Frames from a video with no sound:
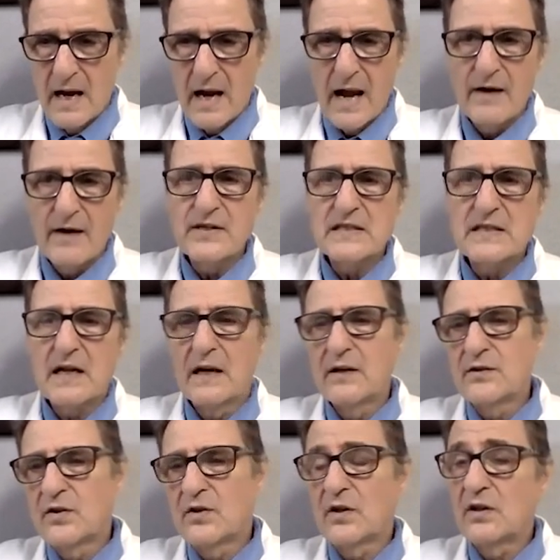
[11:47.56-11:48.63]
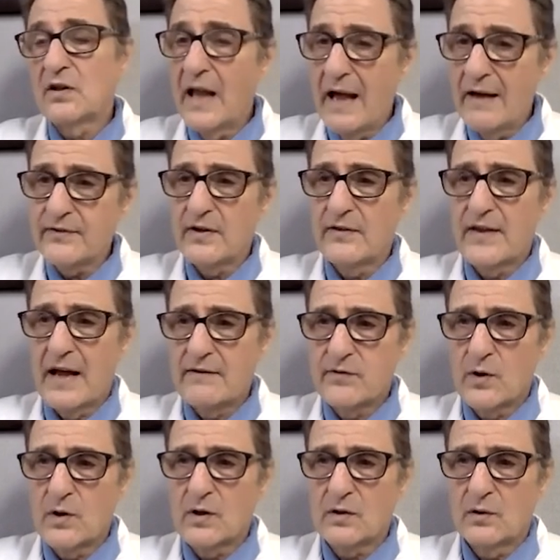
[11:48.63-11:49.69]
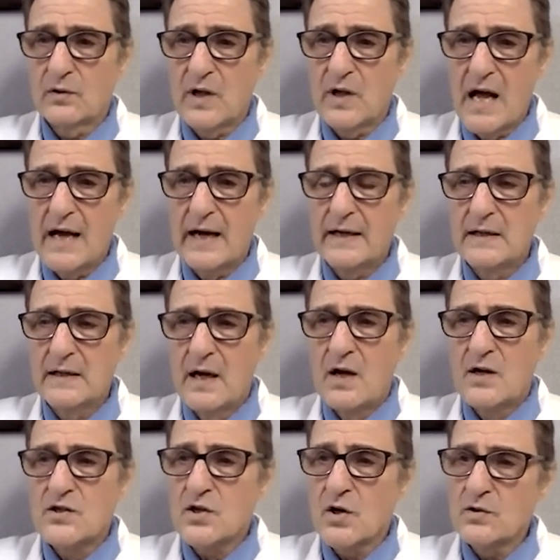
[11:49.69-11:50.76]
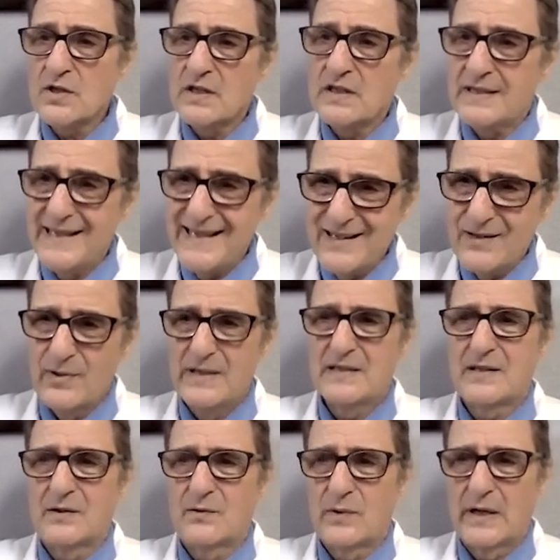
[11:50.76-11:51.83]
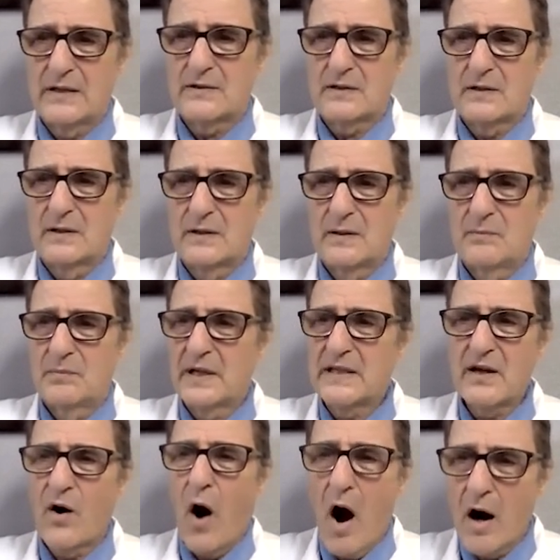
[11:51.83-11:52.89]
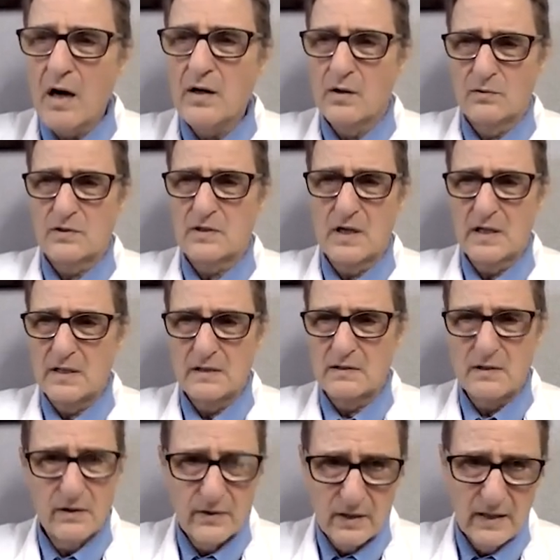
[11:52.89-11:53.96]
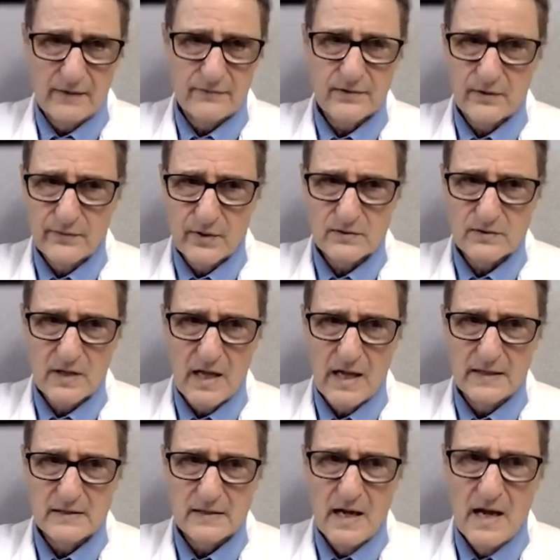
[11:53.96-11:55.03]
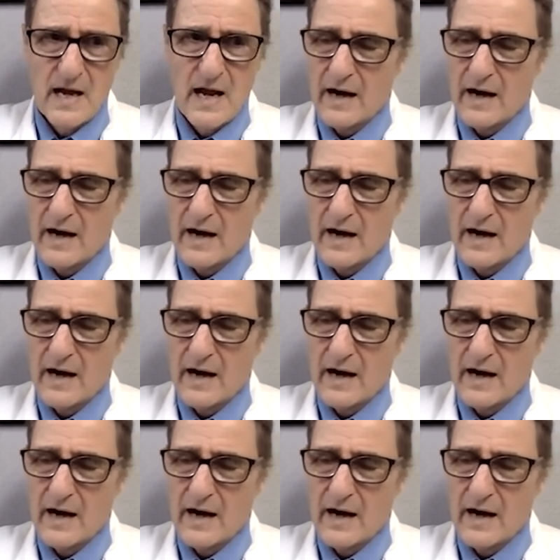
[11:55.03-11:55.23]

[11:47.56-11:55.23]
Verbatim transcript: And every study to the left of that vertical line shows a decrease in risk, but there are no studies to the left of those lines.